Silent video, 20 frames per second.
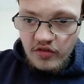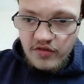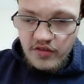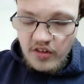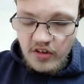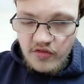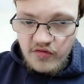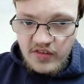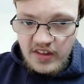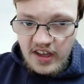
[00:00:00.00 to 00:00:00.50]
of,
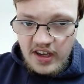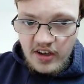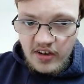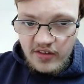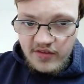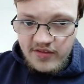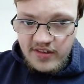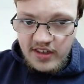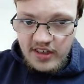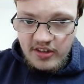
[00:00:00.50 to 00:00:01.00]
of the
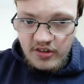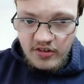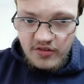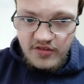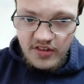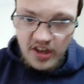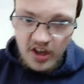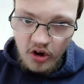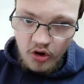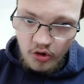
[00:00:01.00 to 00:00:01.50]
of the of
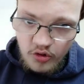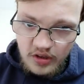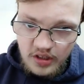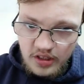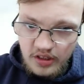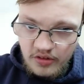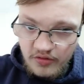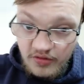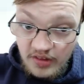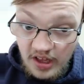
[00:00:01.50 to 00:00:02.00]
the whole
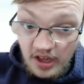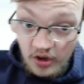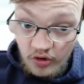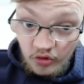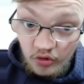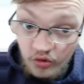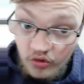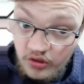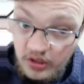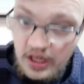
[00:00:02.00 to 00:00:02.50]
of the
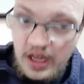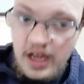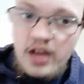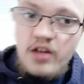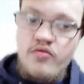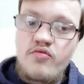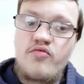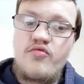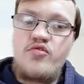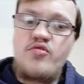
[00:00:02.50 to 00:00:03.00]
all the help
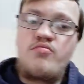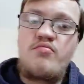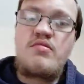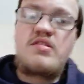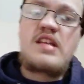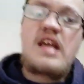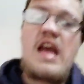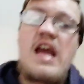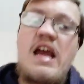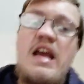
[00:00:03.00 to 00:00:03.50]
rooms
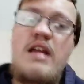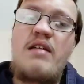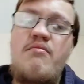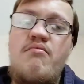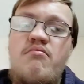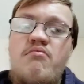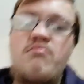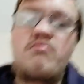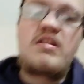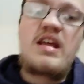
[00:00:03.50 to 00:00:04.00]

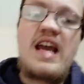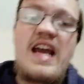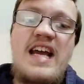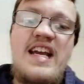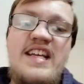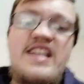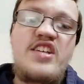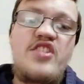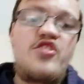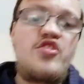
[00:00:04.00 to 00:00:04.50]
I'm that I
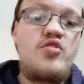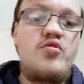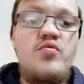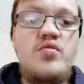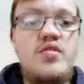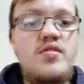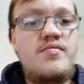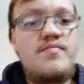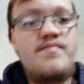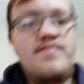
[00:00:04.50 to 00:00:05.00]
can
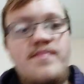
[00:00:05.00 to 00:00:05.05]
use.